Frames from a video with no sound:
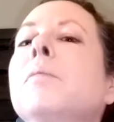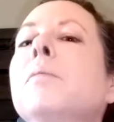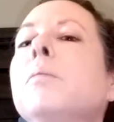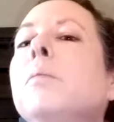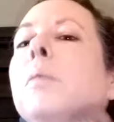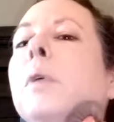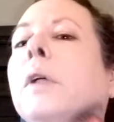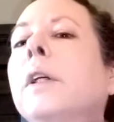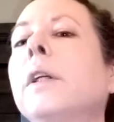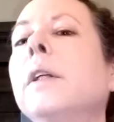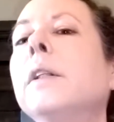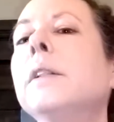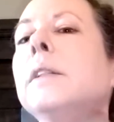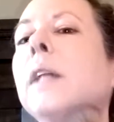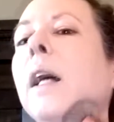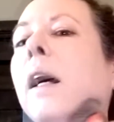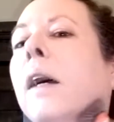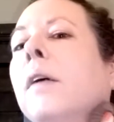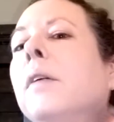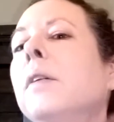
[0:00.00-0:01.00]
Bring it
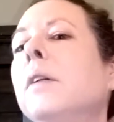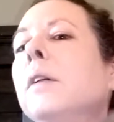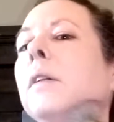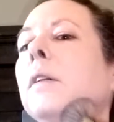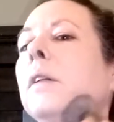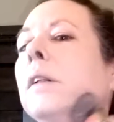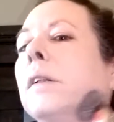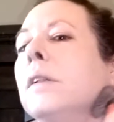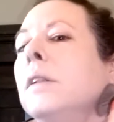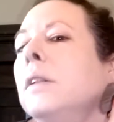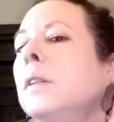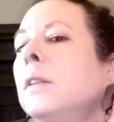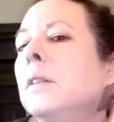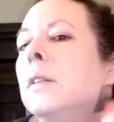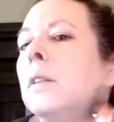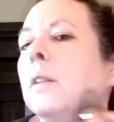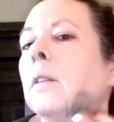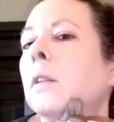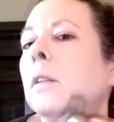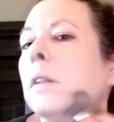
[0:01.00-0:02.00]
down a little.
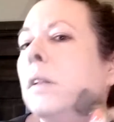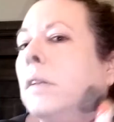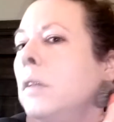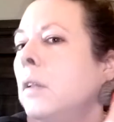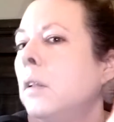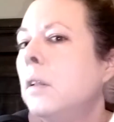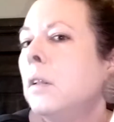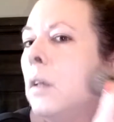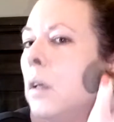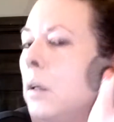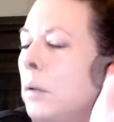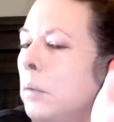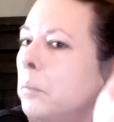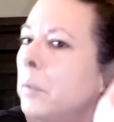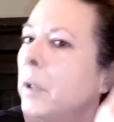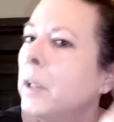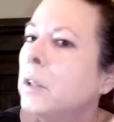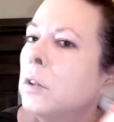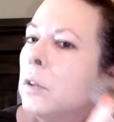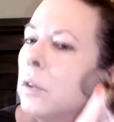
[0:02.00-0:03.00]

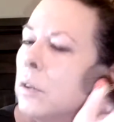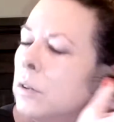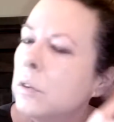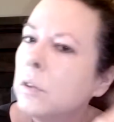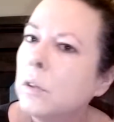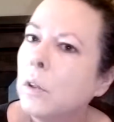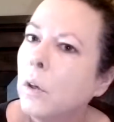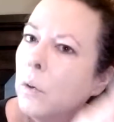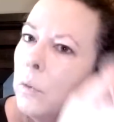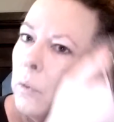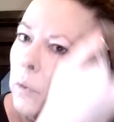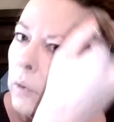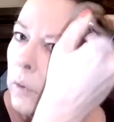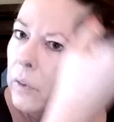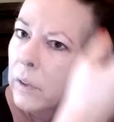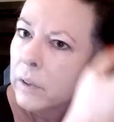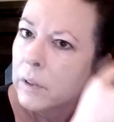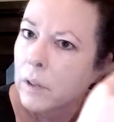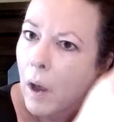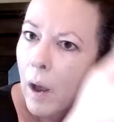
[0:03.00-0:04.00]
Make sure it's over
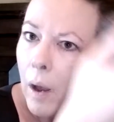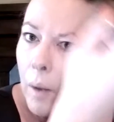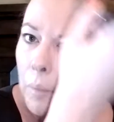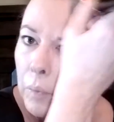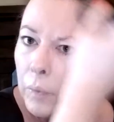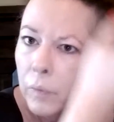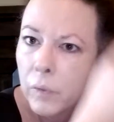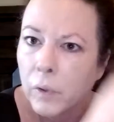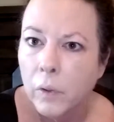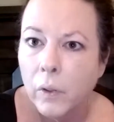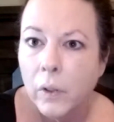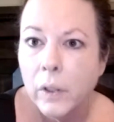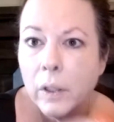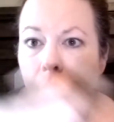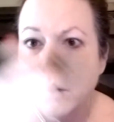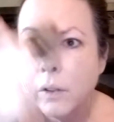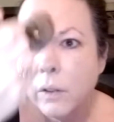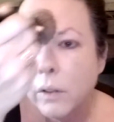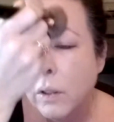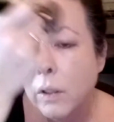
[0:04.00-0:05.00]
the top of your
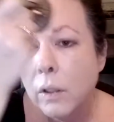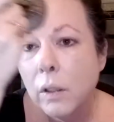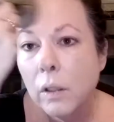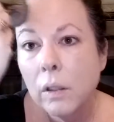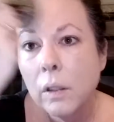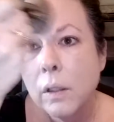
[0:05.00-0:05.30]
ear.